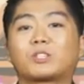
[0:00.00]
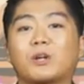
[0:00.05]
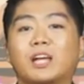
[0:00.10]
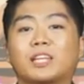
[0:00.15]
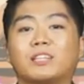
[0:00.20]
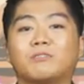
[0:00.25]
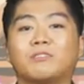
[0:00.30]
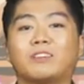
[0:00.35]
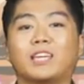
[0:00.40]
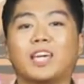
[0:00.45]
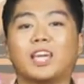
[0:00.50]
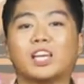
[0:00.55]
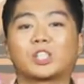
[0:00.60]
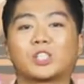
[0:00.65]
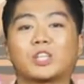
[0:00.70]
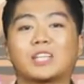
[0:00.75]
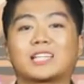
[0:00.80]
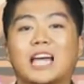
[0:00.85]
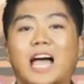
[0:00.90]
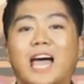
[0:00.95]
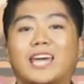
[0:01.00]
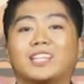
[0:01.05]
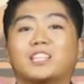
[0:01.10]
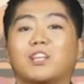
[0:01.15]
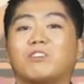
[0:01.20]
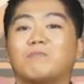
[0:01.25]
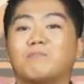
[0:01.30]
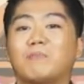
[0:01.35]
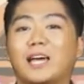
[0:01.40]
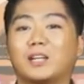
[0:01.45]
stratification
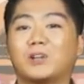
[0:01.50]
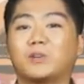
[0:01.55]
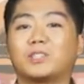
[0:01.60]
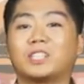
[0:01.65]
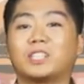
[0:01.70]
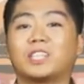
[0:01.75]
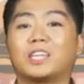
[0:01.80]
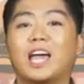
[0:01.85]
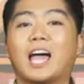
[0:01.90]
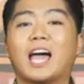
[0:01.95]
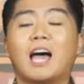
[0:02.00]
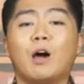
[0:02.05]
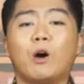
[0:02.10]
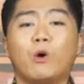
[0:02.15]
kind of melody,